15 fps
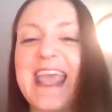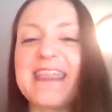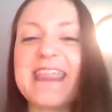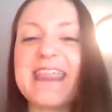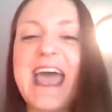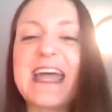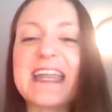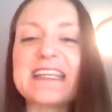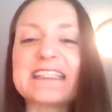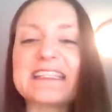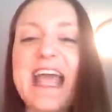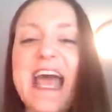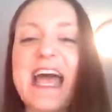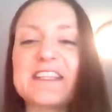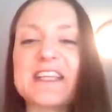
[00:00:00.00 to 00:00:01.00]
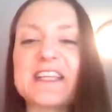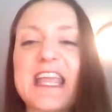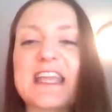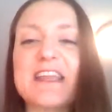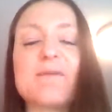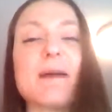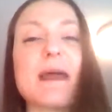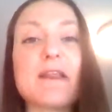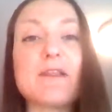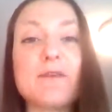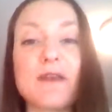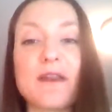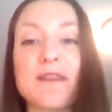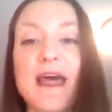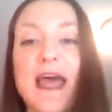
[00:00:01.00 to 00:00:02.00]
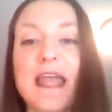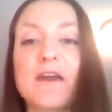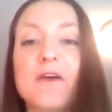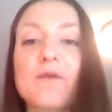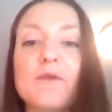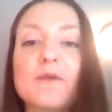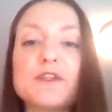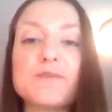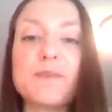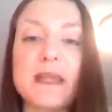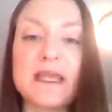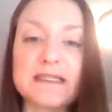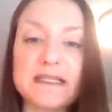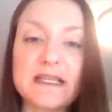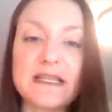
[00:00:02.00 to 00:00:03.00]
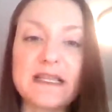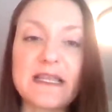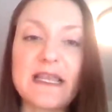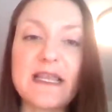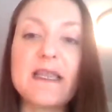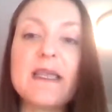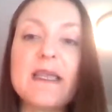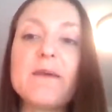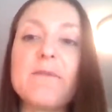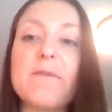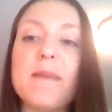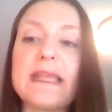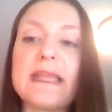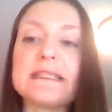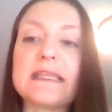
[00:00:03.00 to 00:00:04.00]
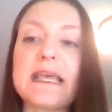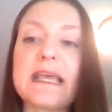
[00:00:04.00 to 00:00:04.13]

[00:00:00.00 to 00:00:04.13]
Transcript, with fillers: And that is conjugated by glutathione, which basically makes